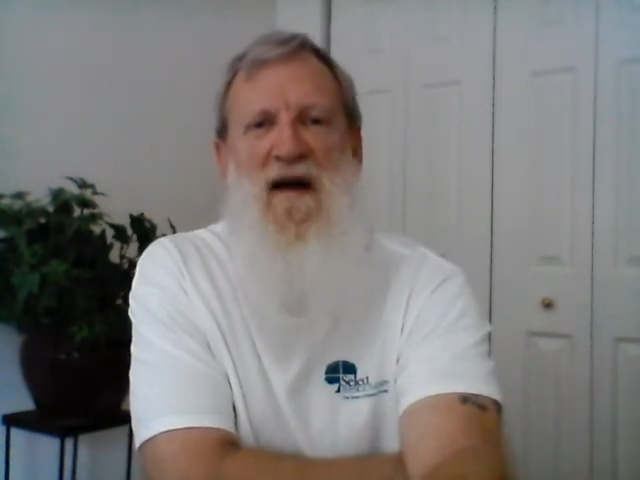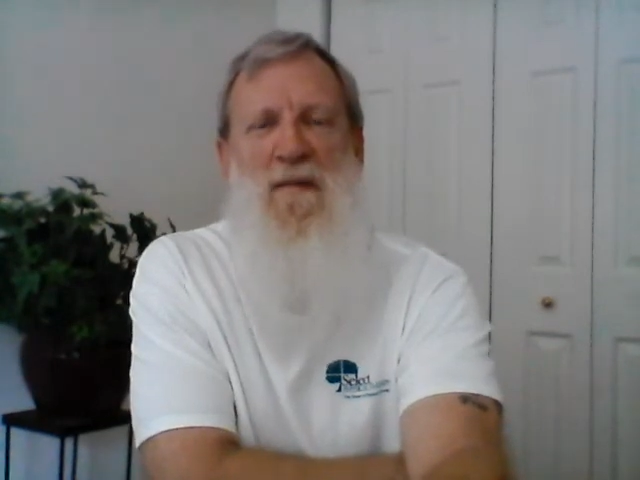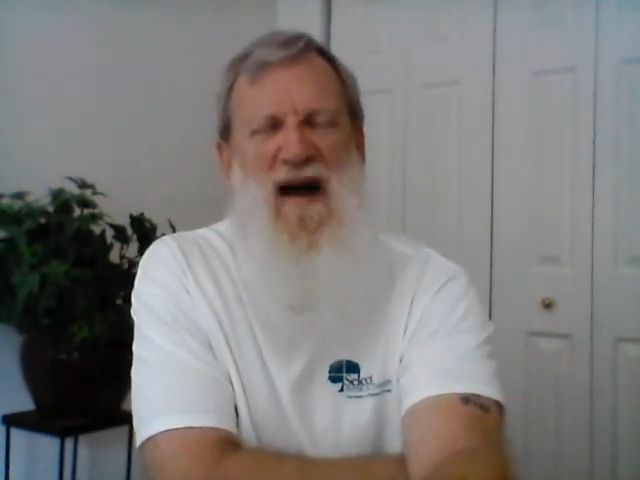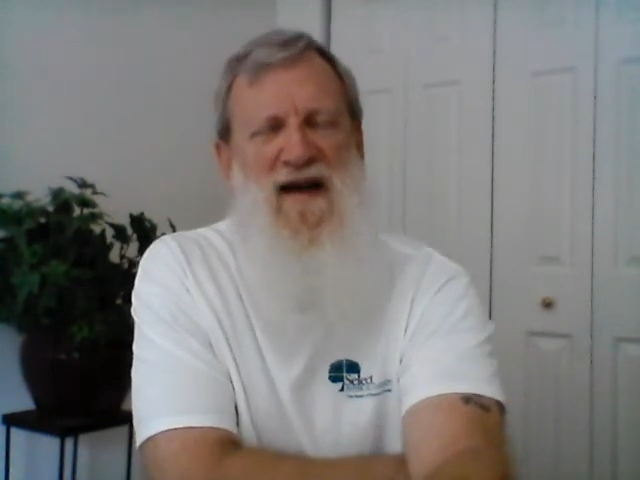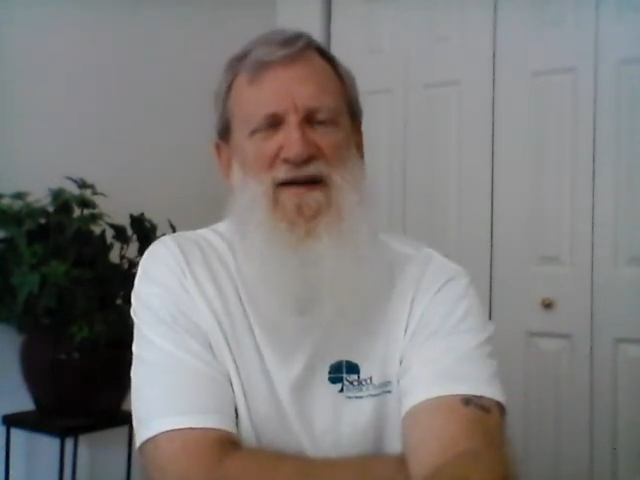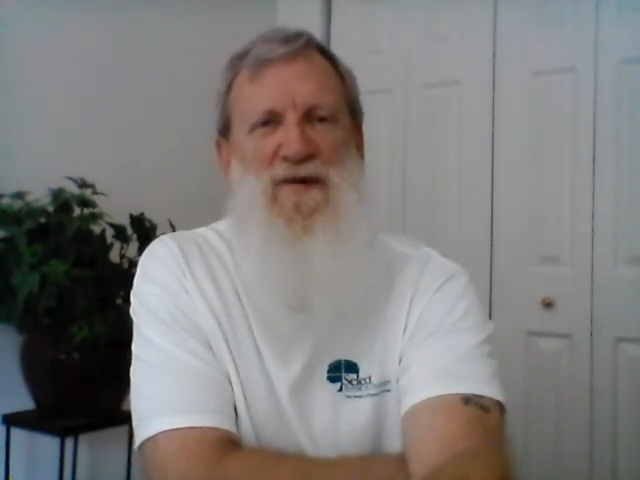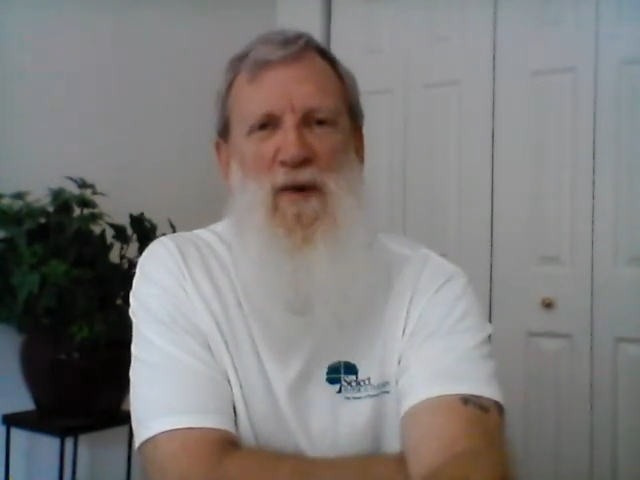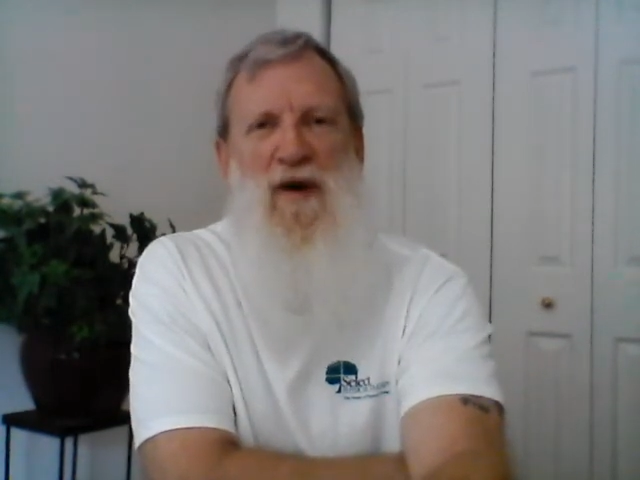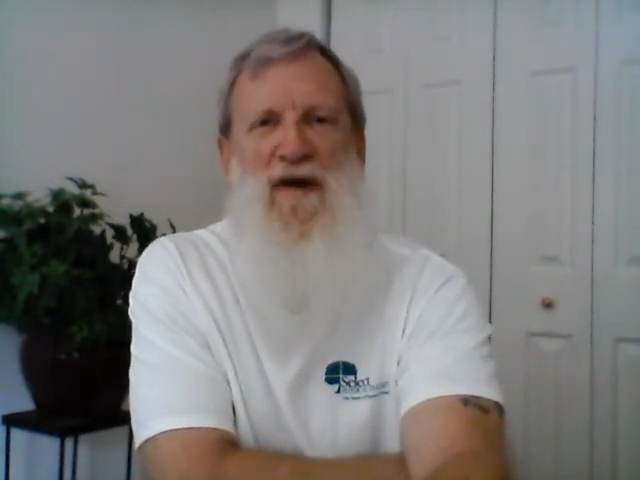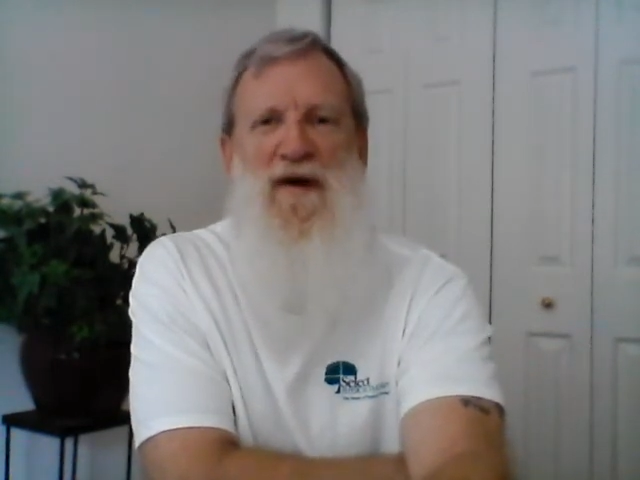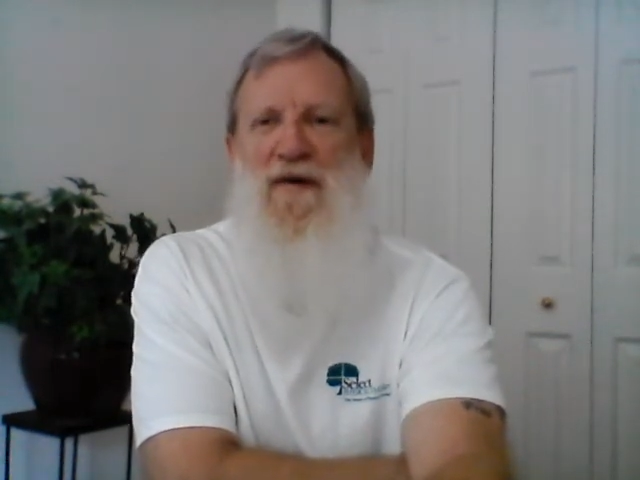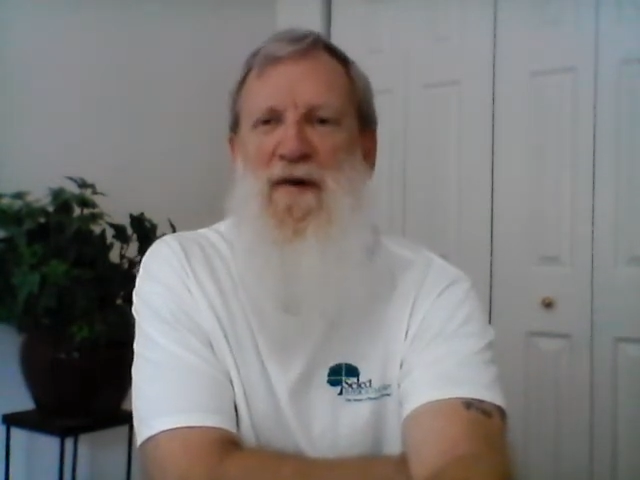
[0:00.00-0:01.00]
Banks are
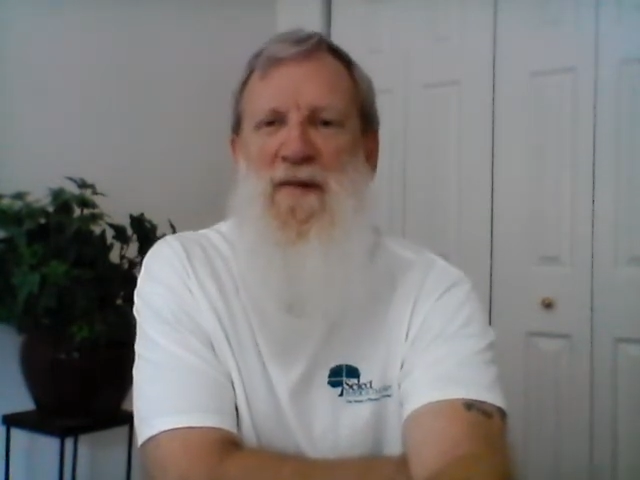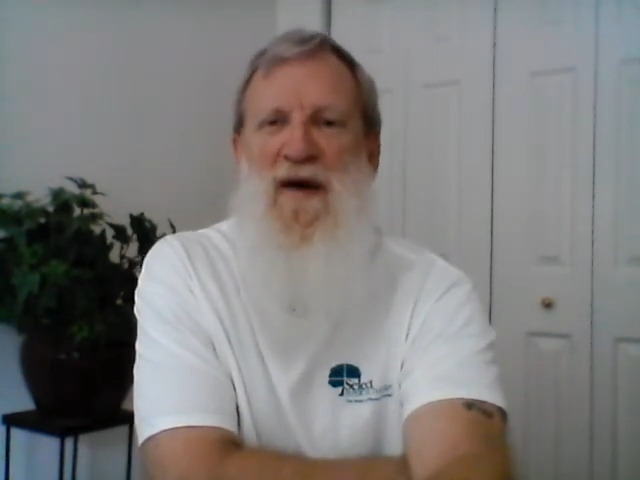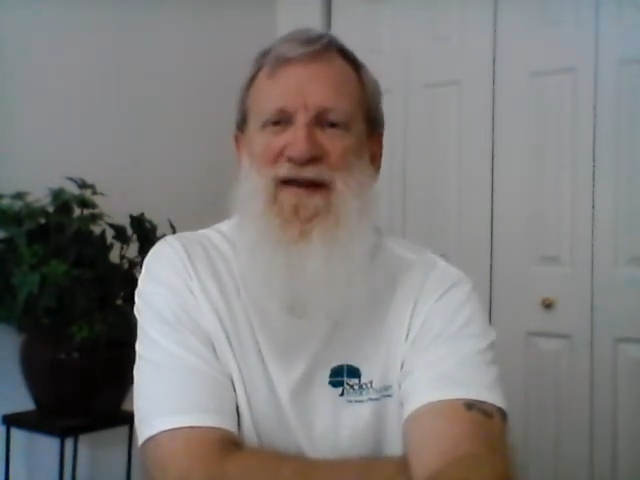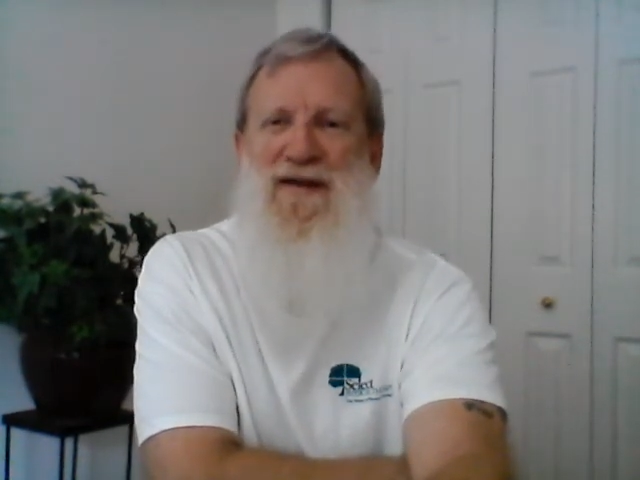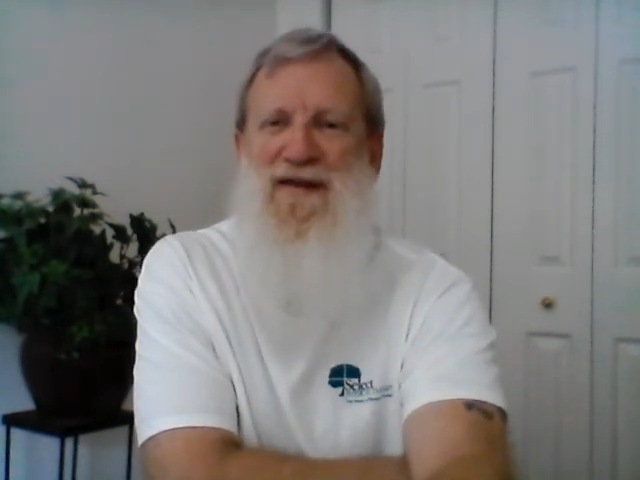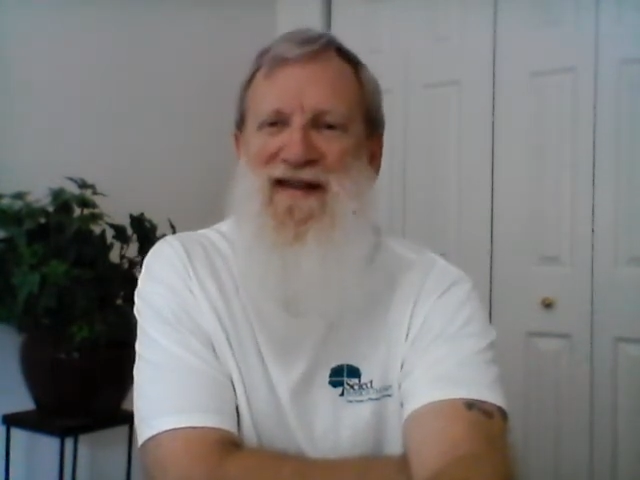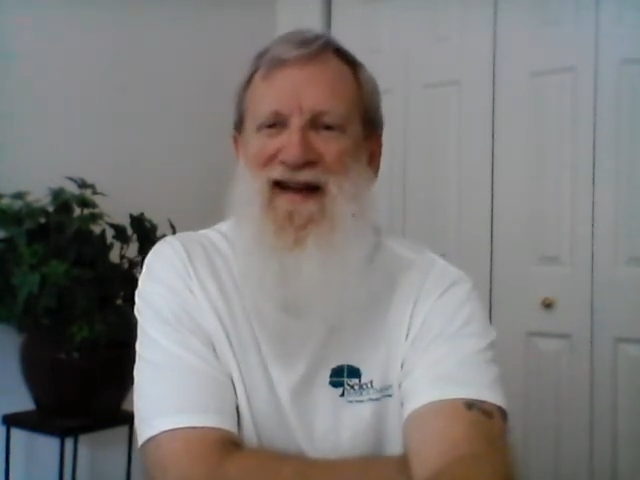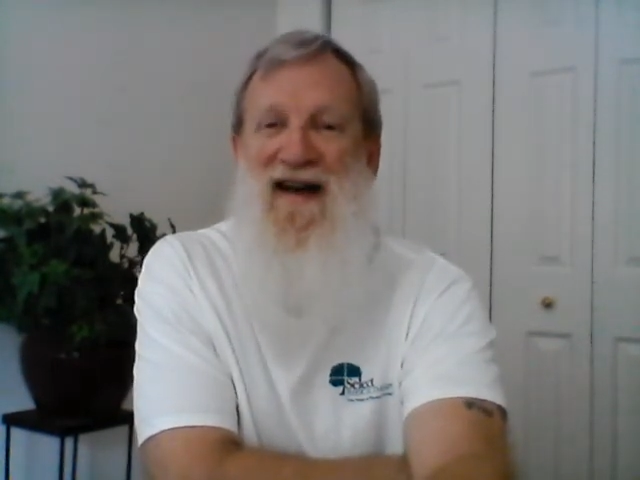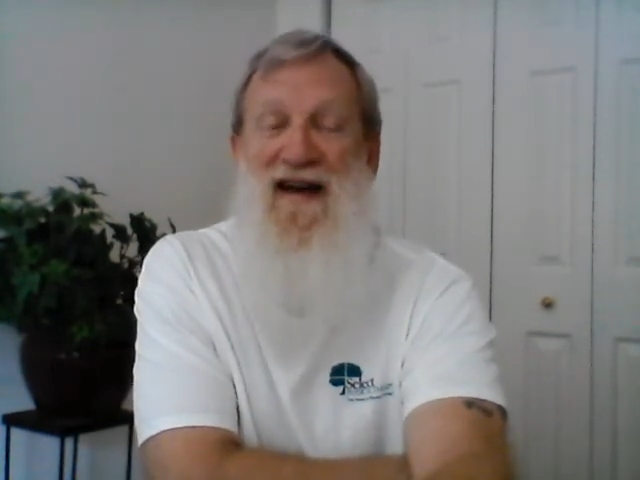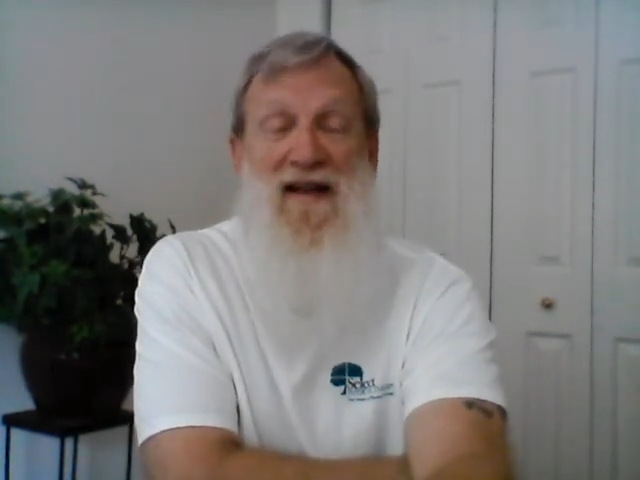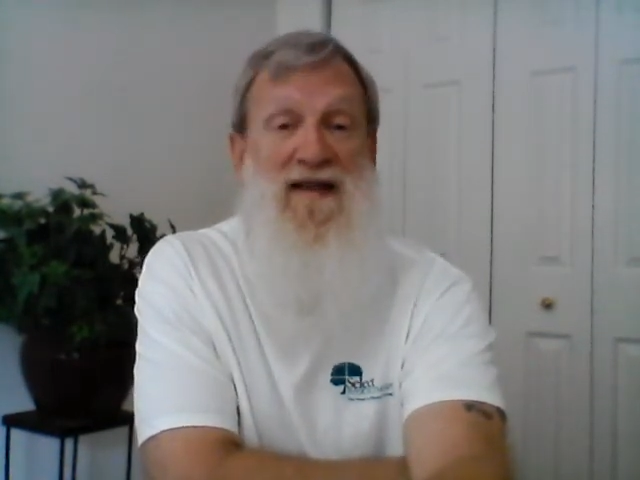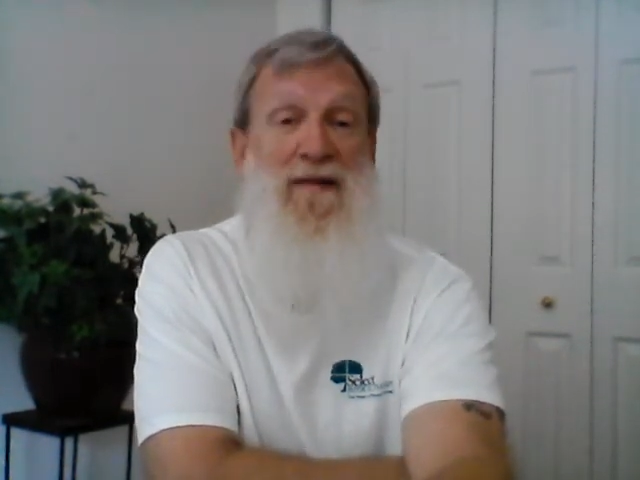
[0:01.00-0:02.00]
one of them.
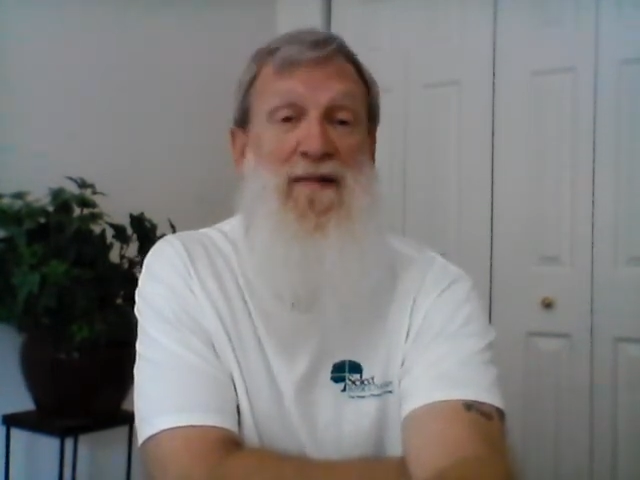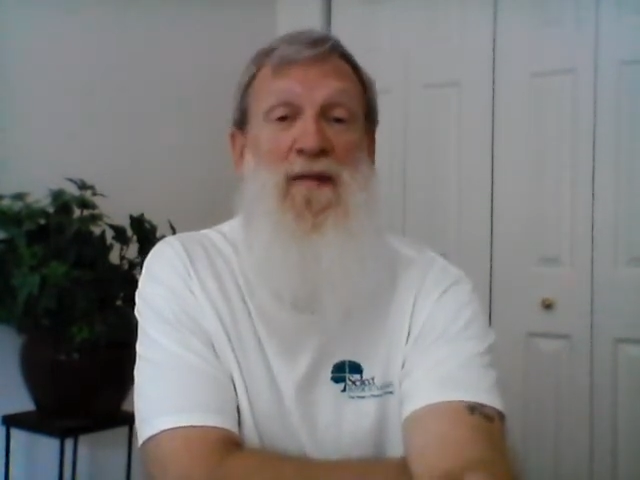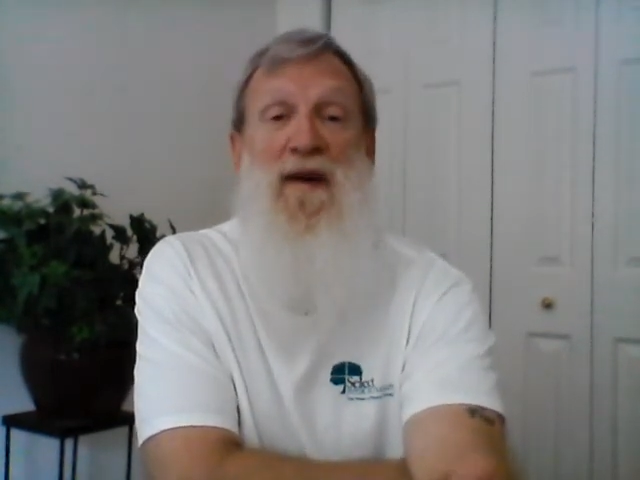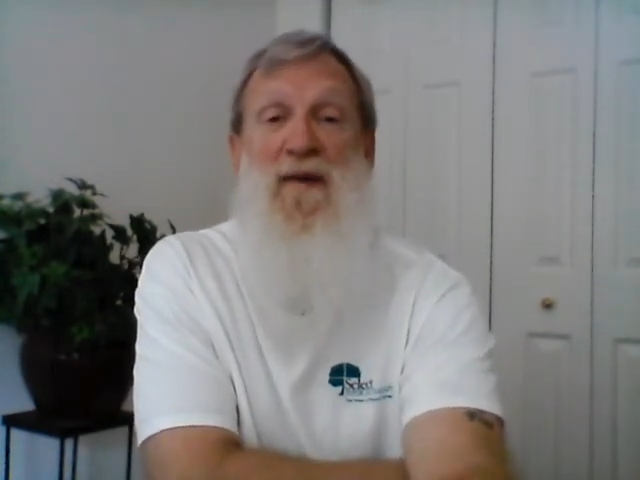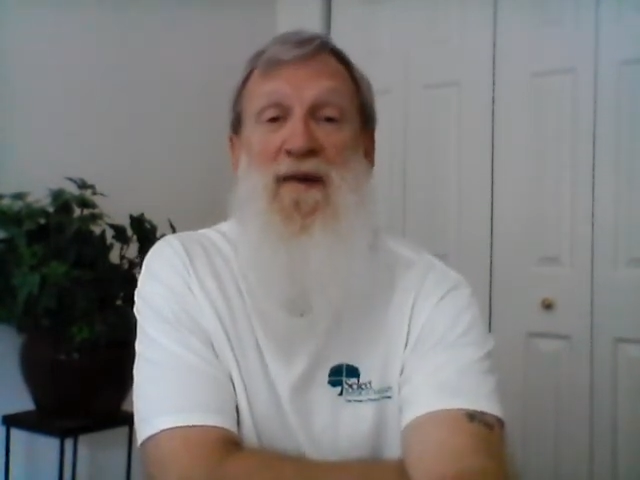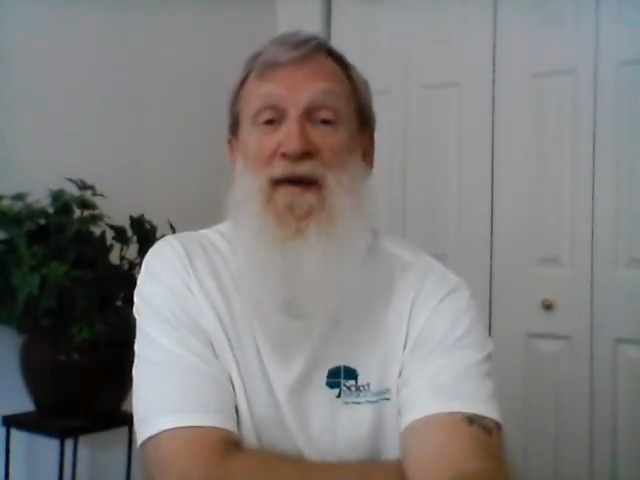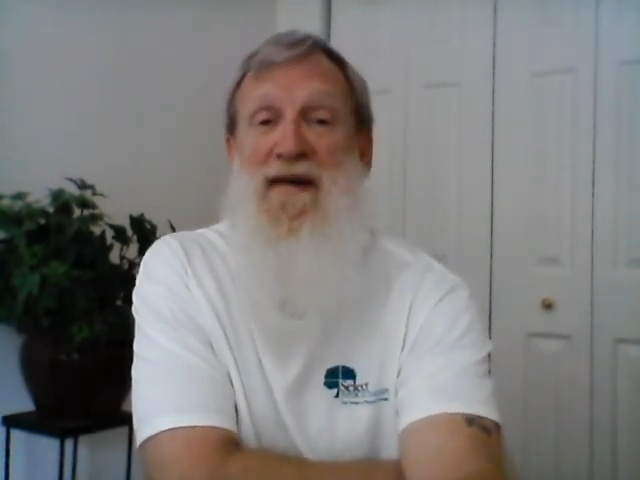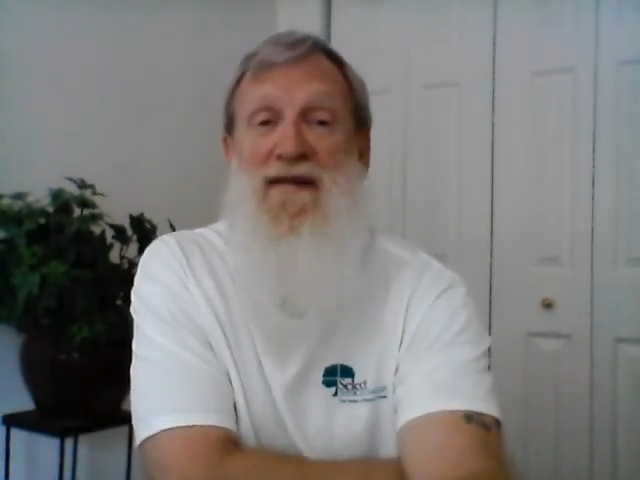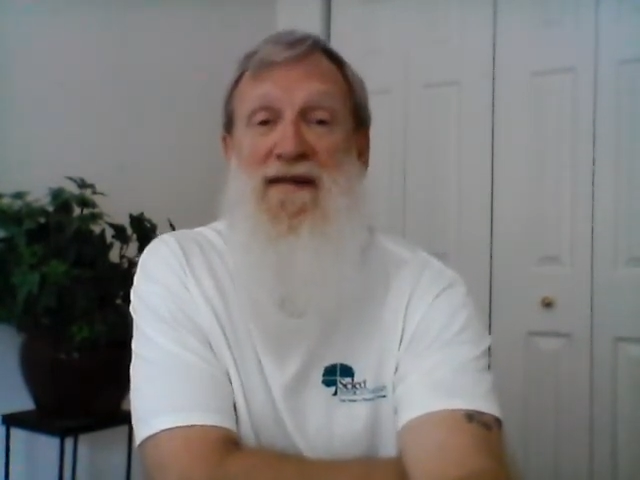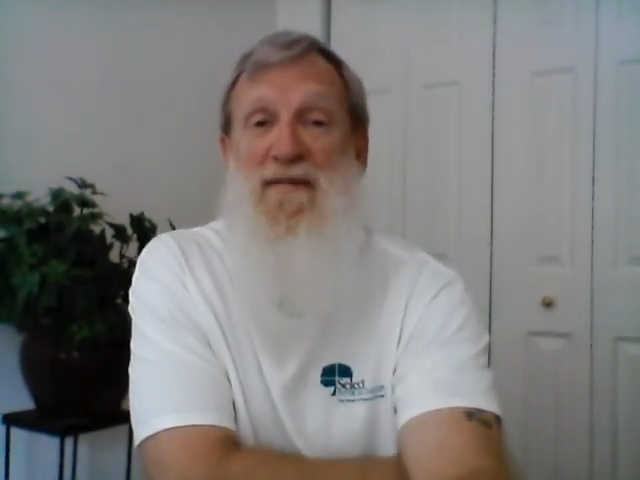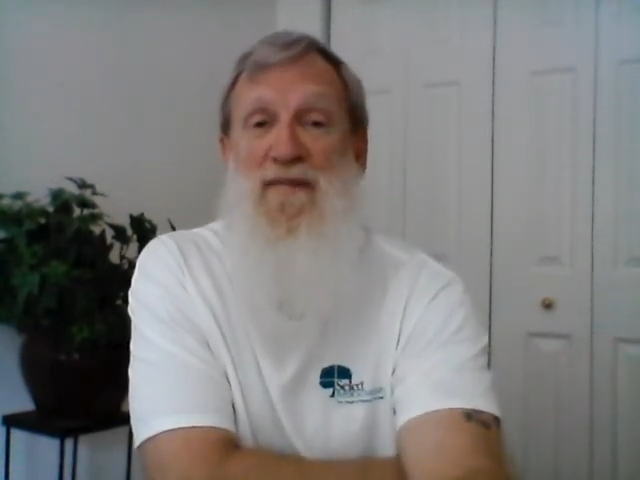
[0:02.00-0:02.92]
They seem to be able to like